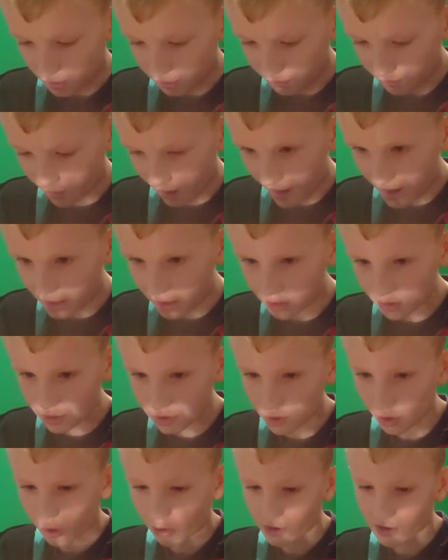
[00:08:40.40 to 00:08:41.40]
Craig
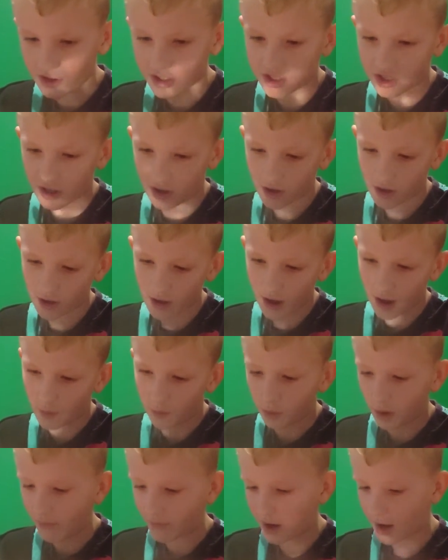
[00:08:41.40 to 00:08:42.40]
Dawson, a
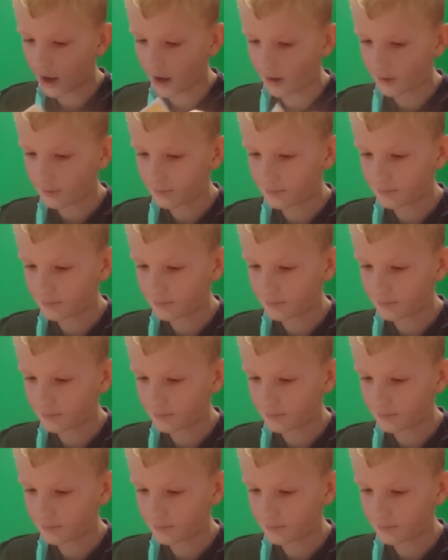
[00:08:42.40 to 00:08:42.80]
warrior.